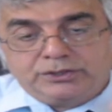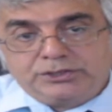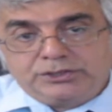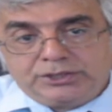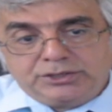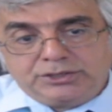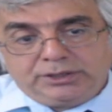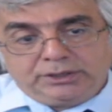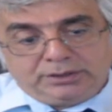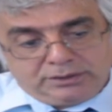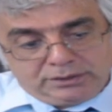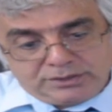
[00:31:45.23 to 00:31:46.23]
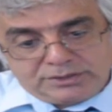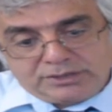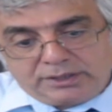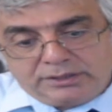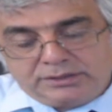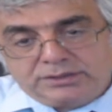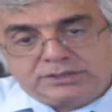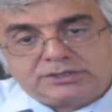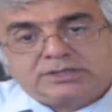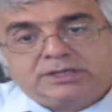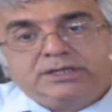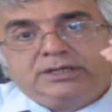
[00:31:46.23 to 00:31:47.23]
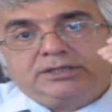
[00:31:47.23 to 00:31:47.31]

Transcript: changing the science,